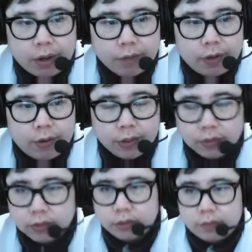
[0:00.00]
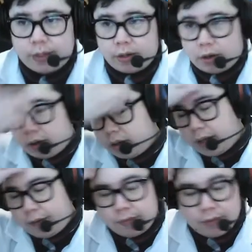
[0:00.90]
variant just to make our
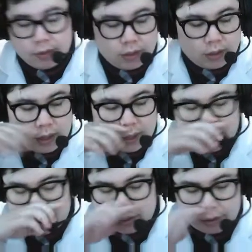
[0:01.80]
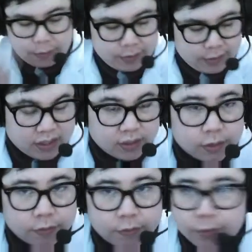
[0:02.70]
life a little bit
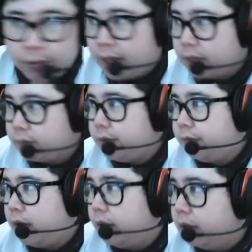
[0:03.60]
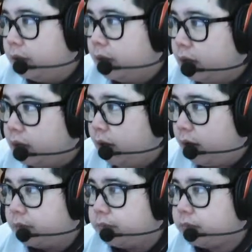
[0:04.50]
easier for as we follow along.